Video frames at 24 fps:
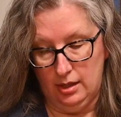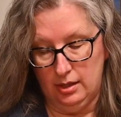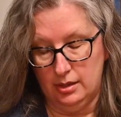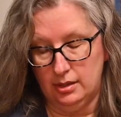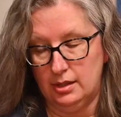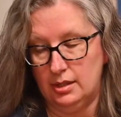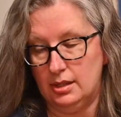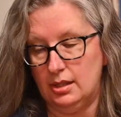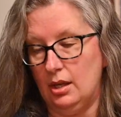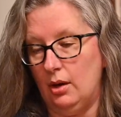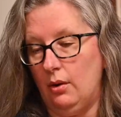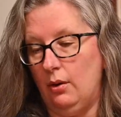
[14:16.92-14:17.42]

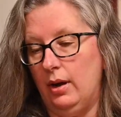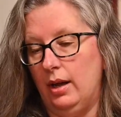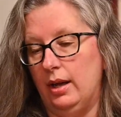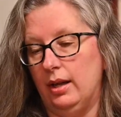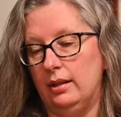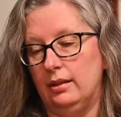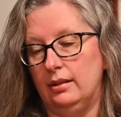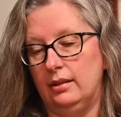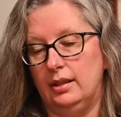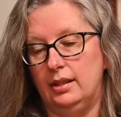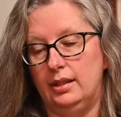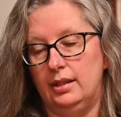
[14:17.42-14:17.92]
So,
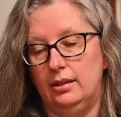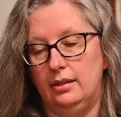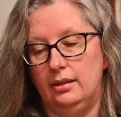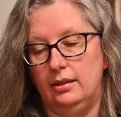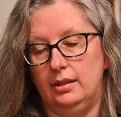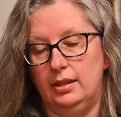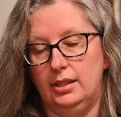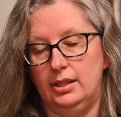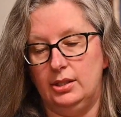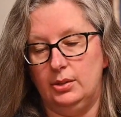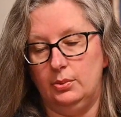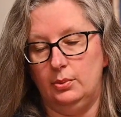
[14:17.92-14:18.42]
and
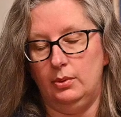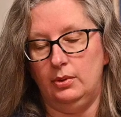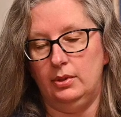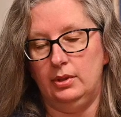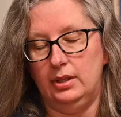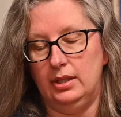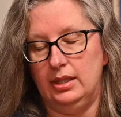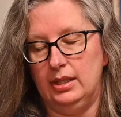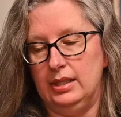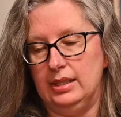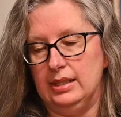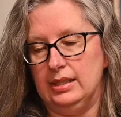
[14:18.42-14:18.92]
this
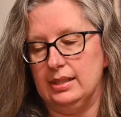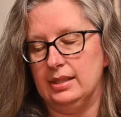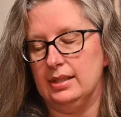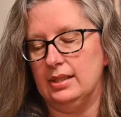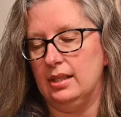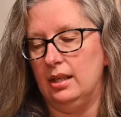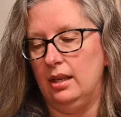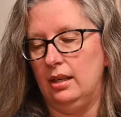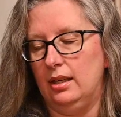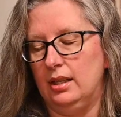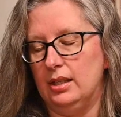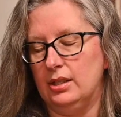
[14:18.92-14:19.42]
one
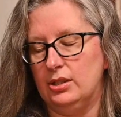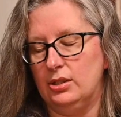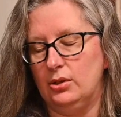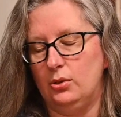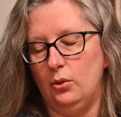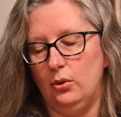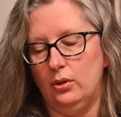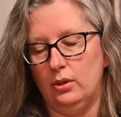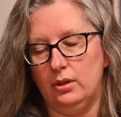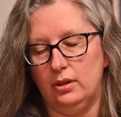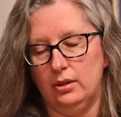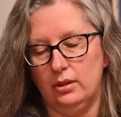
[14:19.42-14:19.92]
is
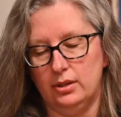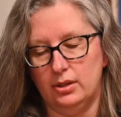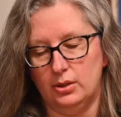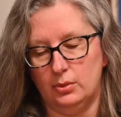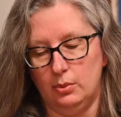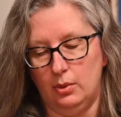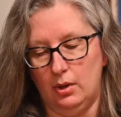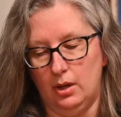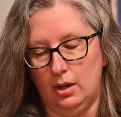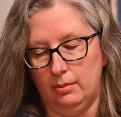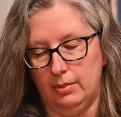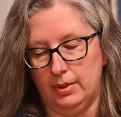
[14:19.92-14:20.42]
historical as
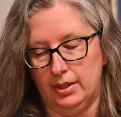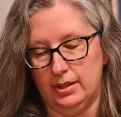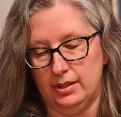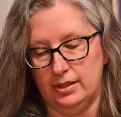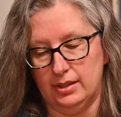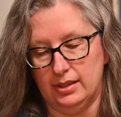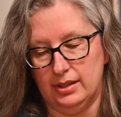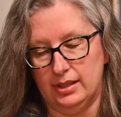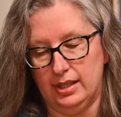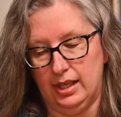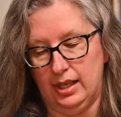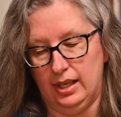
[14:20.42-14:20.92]
well,
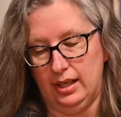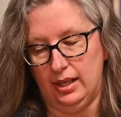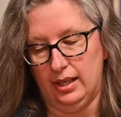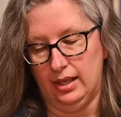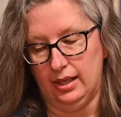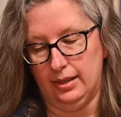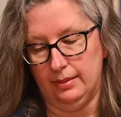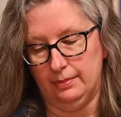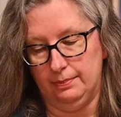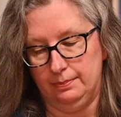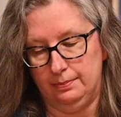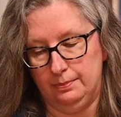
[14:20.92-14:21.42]
because they,
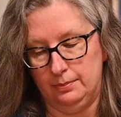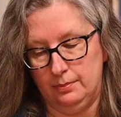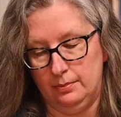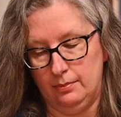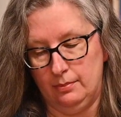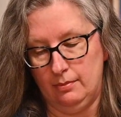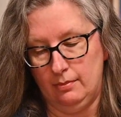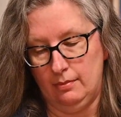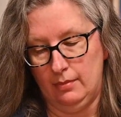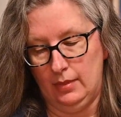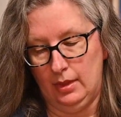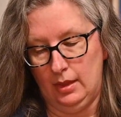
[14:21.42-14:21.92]

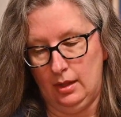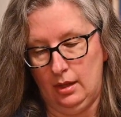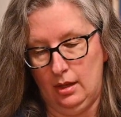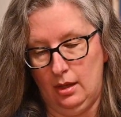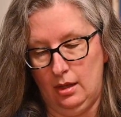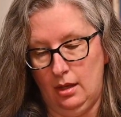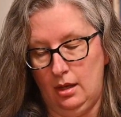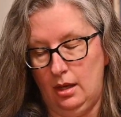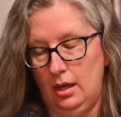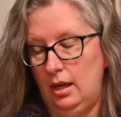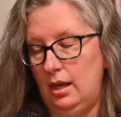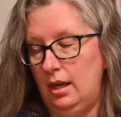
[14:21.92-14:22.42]

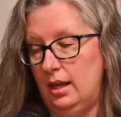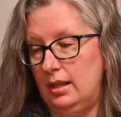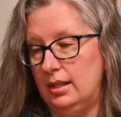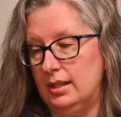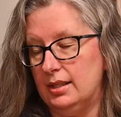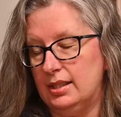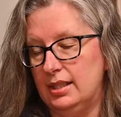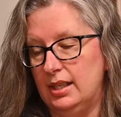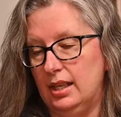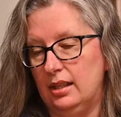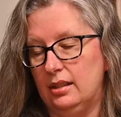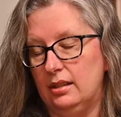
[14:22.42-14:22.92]
in the
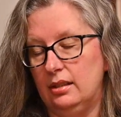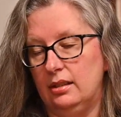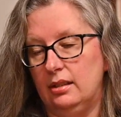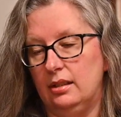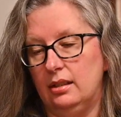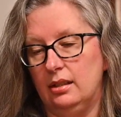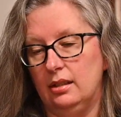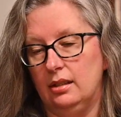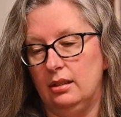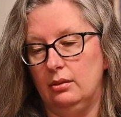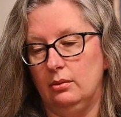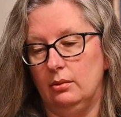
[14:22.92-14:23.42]

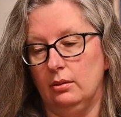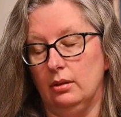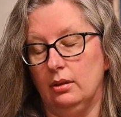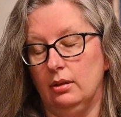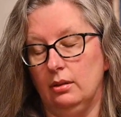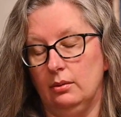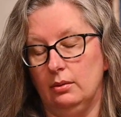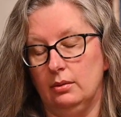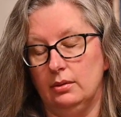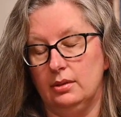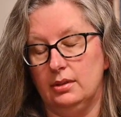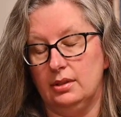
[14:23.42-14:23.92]
second, well,
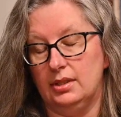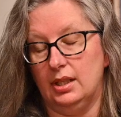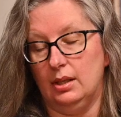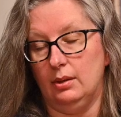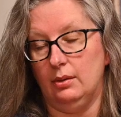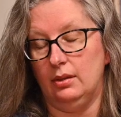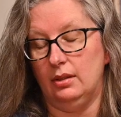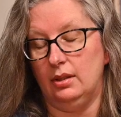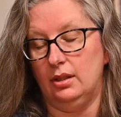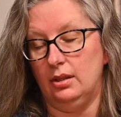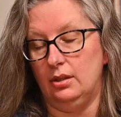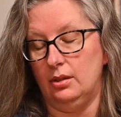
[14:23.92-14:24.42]
I won't say
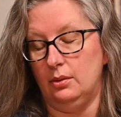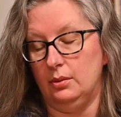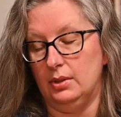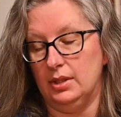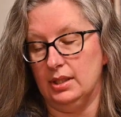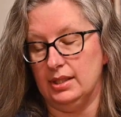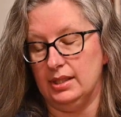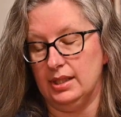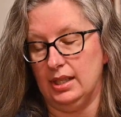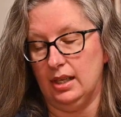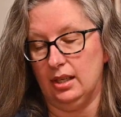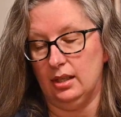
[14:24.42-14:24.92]
what they do in
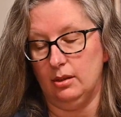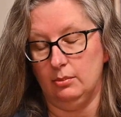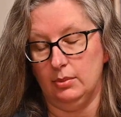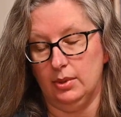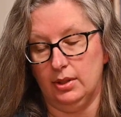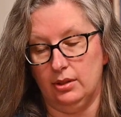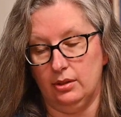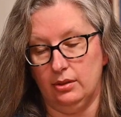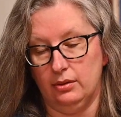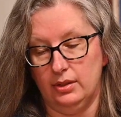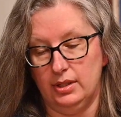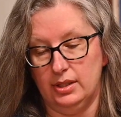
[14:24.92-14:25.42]
the second,
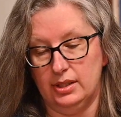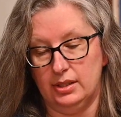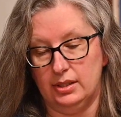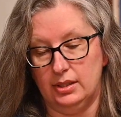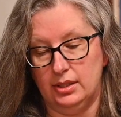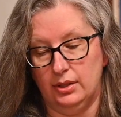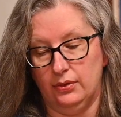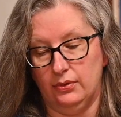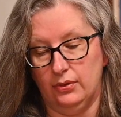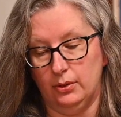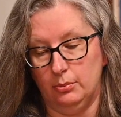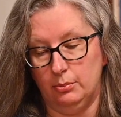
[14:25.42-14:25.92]
but there is
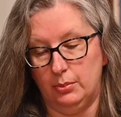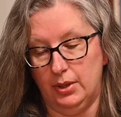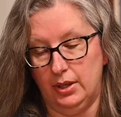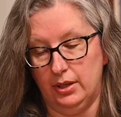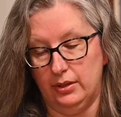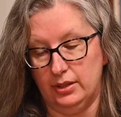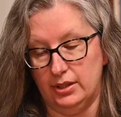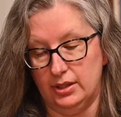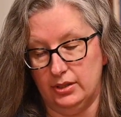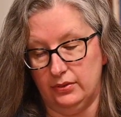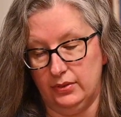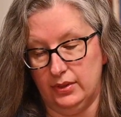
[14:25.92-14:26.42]
different
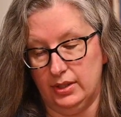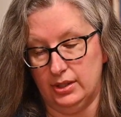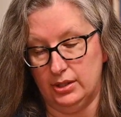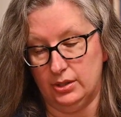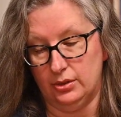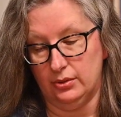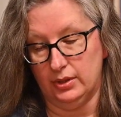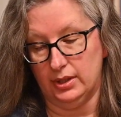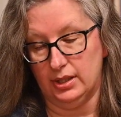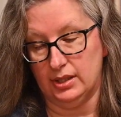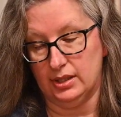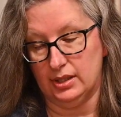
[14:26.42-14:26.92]
periods of
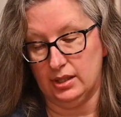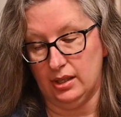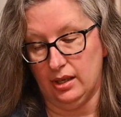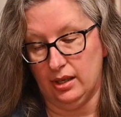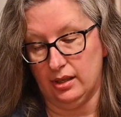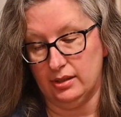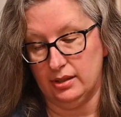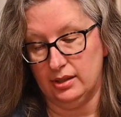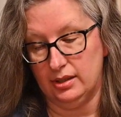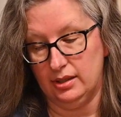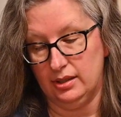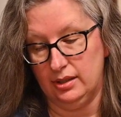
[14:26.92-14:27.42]
history
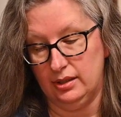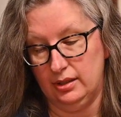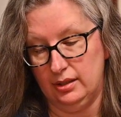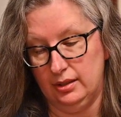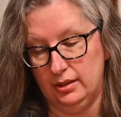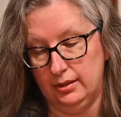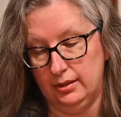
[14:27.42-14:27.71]
discussed